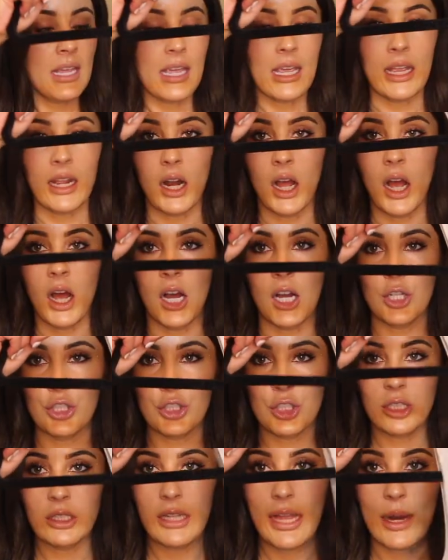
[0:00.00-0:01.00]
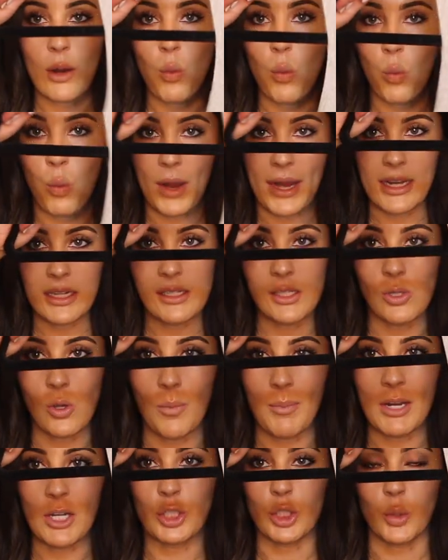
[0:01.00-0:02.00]
It hugs your like waist, so
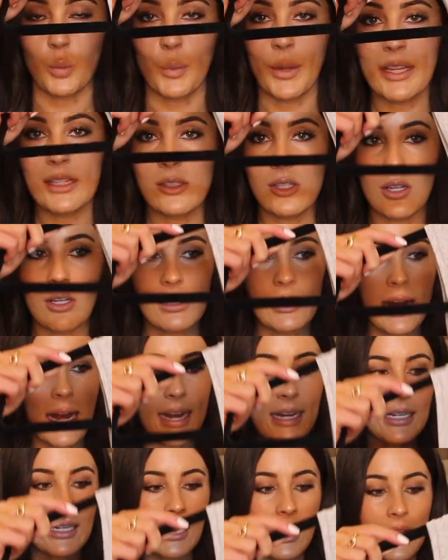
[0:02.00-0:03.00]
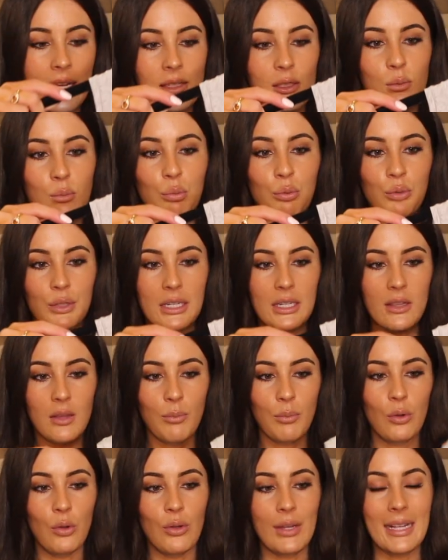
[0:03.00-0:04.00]
it makes your waist look tiny. It's
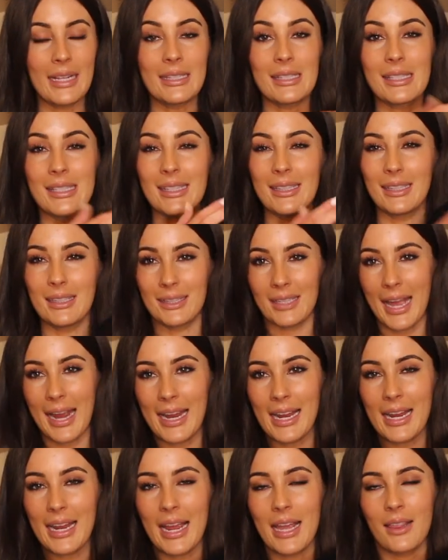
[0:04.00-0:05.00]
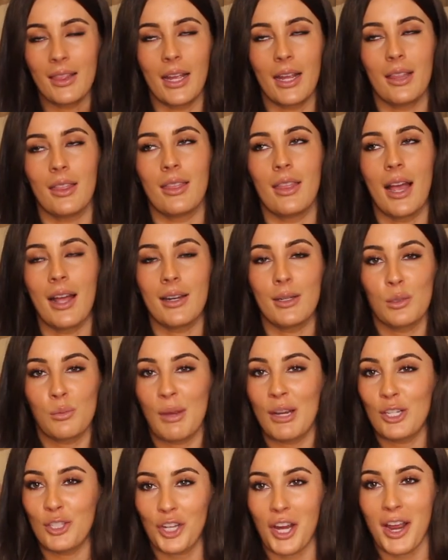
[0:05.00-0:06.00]
breathable, it's light, and like that is
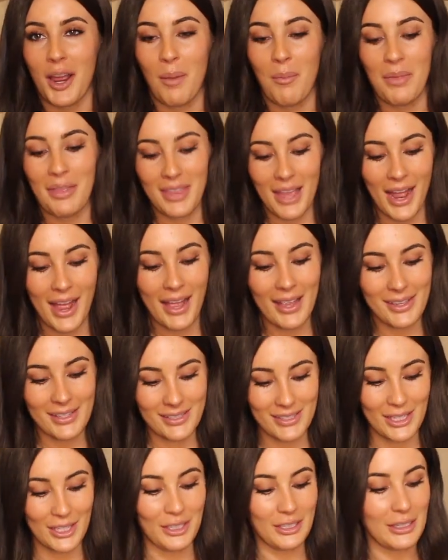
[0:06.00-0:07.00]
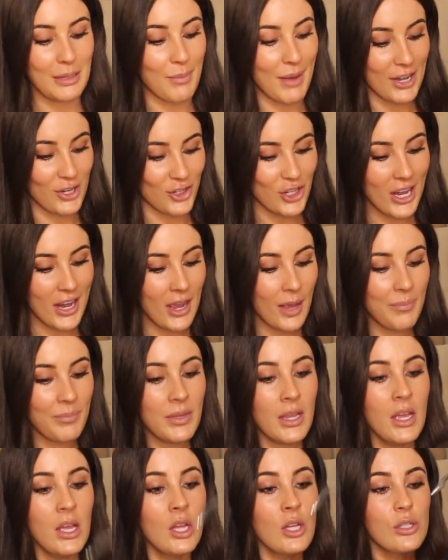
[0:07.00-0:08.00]
my jam. That is literally my jam.
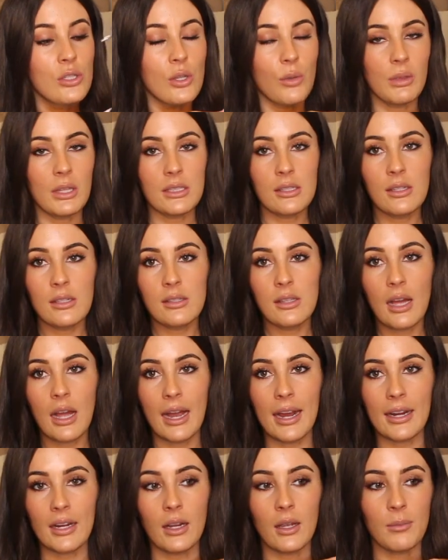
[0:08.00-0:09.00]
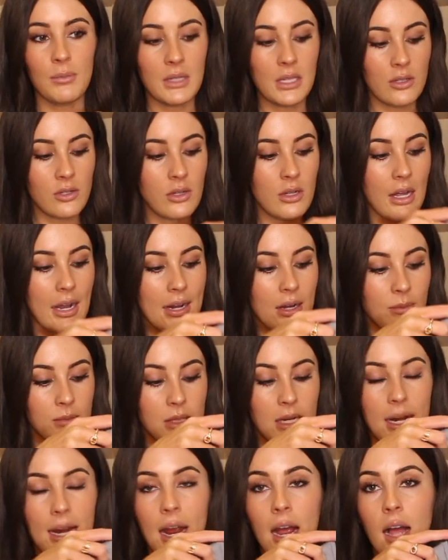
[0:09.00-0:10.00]
So this is the item. These are the items
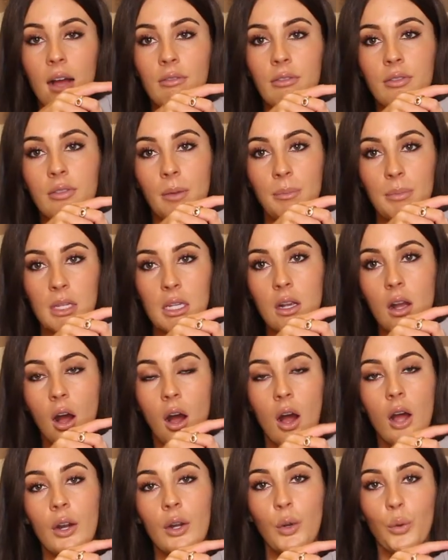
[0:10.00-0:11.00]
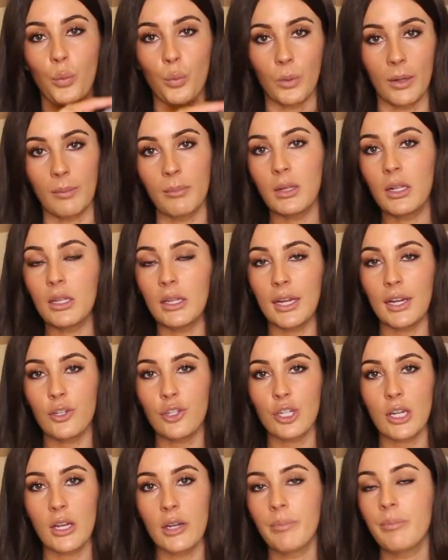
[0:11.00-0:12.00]
that I have from the cotton rib
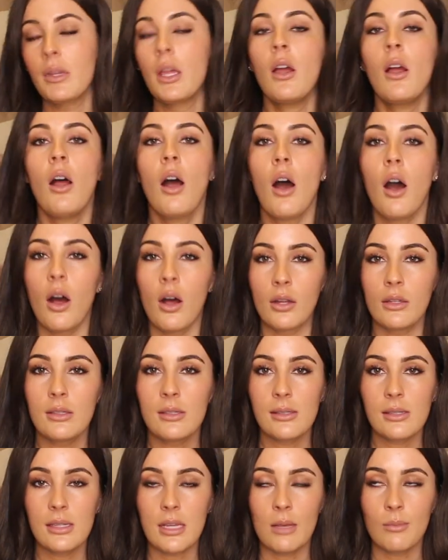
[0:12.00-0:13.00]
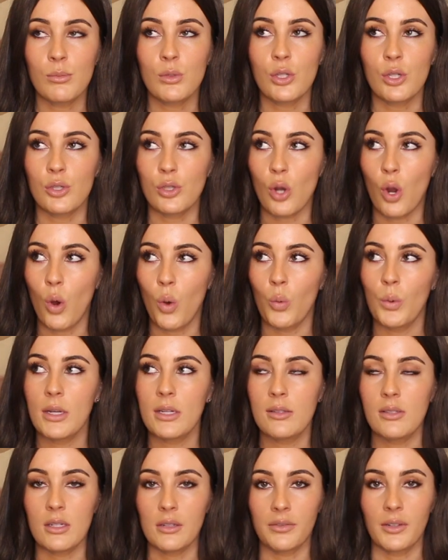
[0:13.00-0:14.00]
collection. On SKIMS, there's
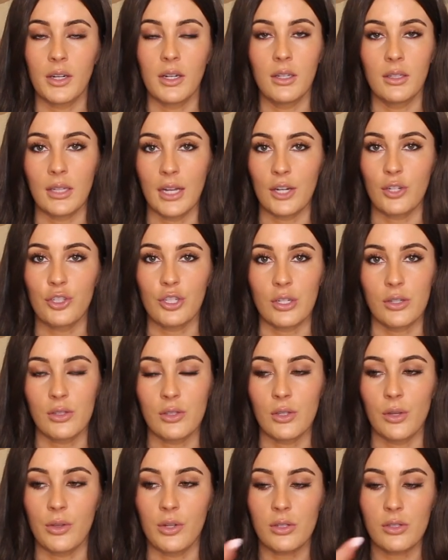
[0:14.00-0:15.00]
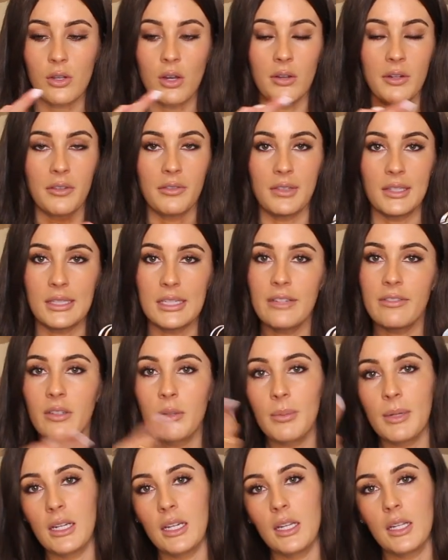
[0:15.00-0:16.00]
always different collections. So there's called a fits
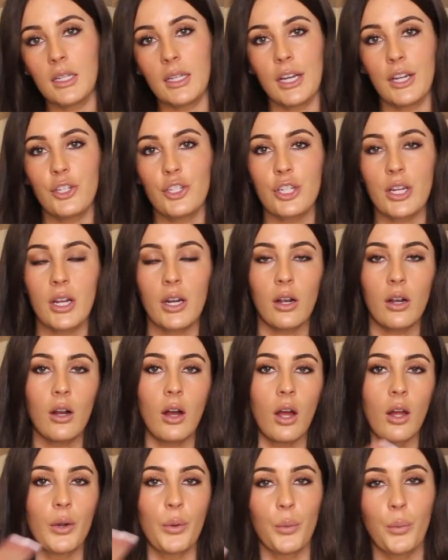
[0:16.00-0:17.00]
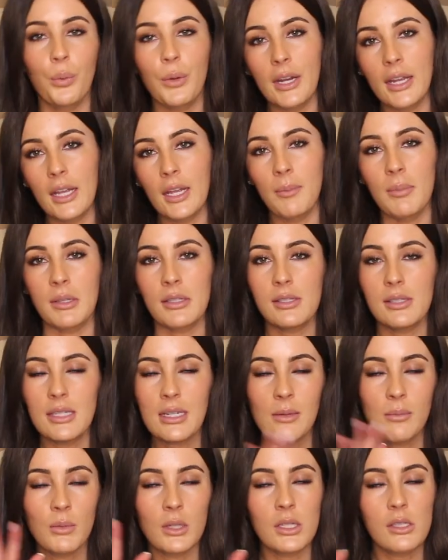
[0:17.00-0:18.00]
everybody collection, a cotton rib, a
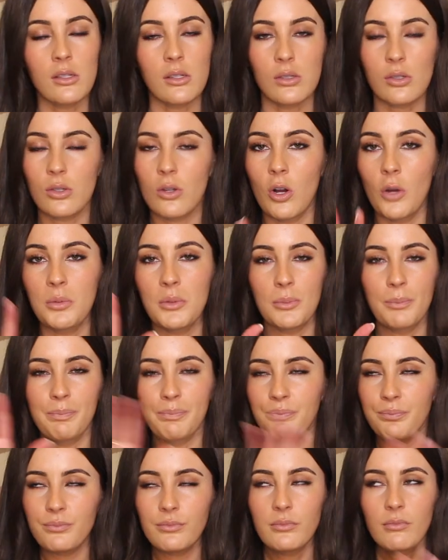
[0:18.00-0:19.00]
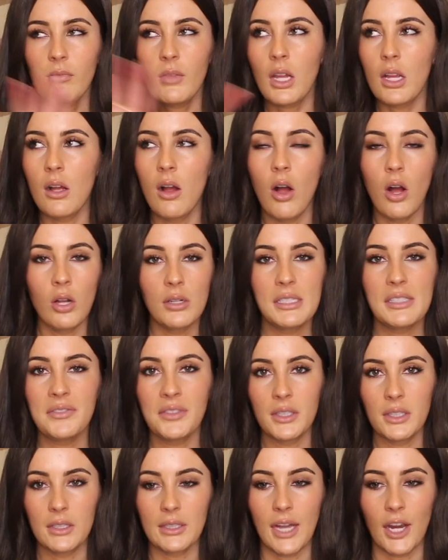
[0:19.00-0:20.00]
seamless, a sculpt, all
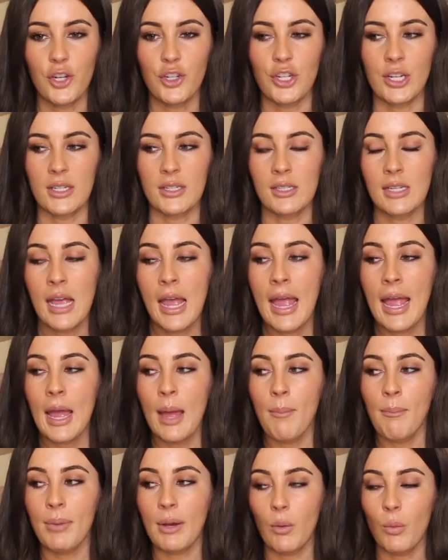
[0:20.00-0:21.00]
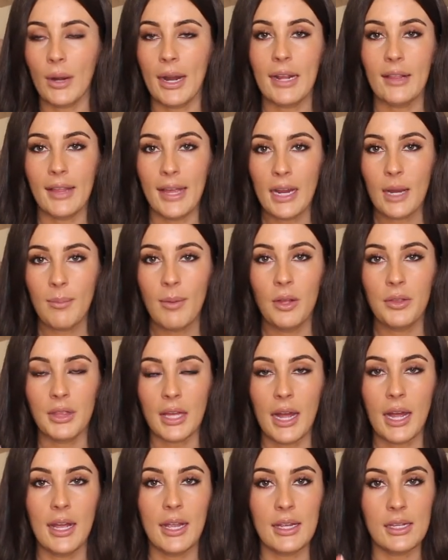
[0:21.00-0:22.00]
different collections. But what I like about
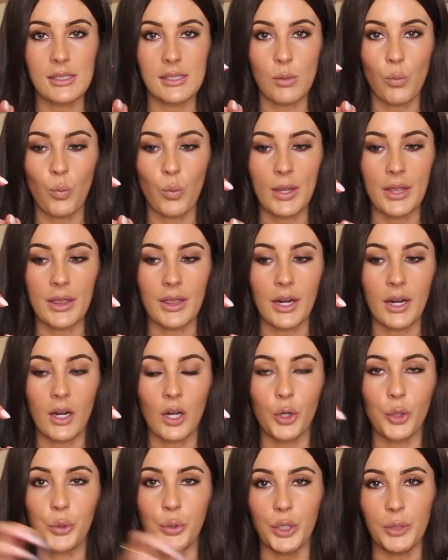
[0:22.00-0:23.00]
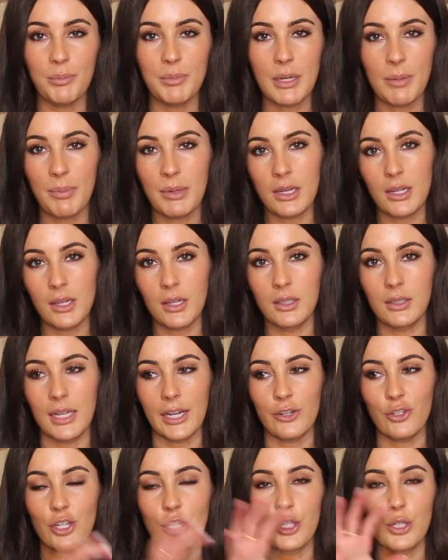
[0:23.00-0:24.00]
that is when they're grouped up into the
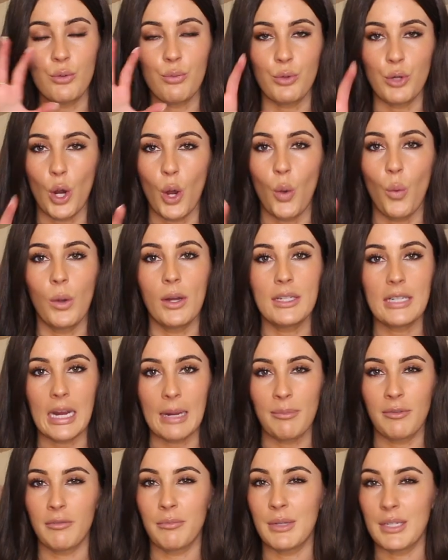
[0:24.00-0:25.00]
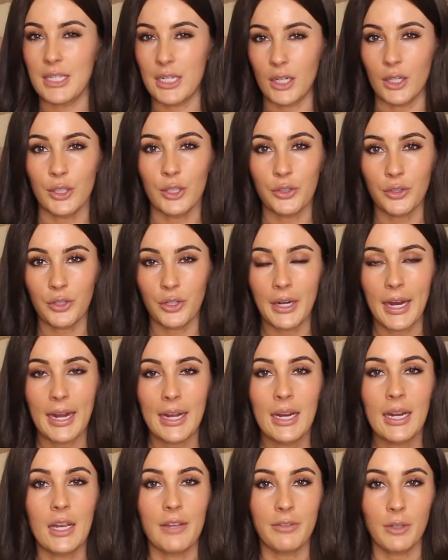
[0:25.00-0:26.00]
collection, you know what type of material you're
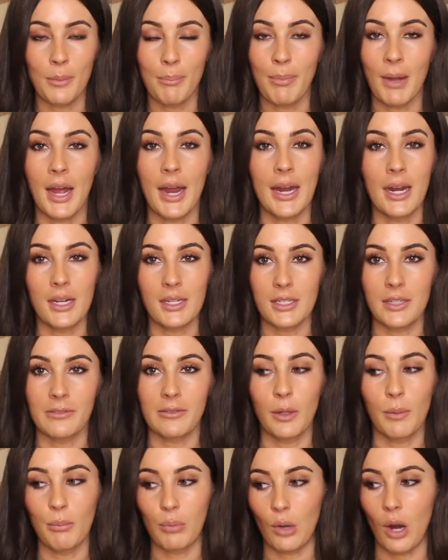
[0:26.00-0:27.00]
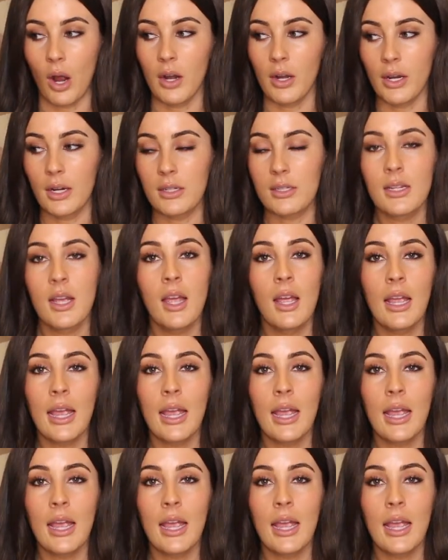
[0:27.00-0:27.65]
getting if you're buying a different product.